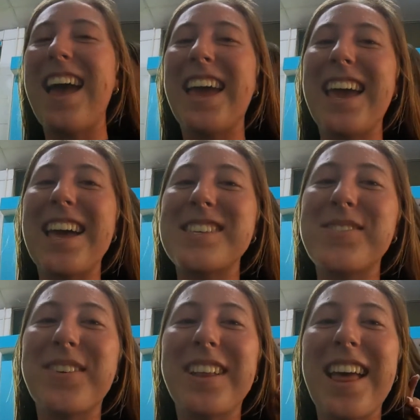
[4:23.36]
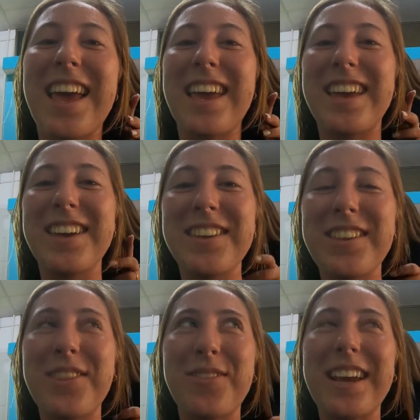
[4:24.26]
I asked for like
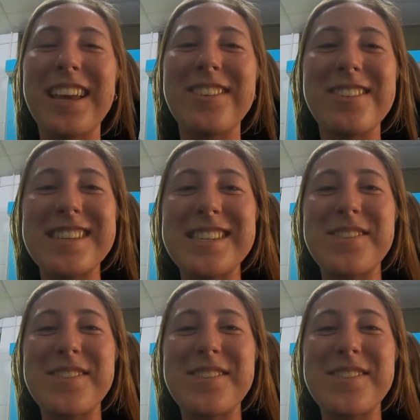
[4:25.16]
3 inches,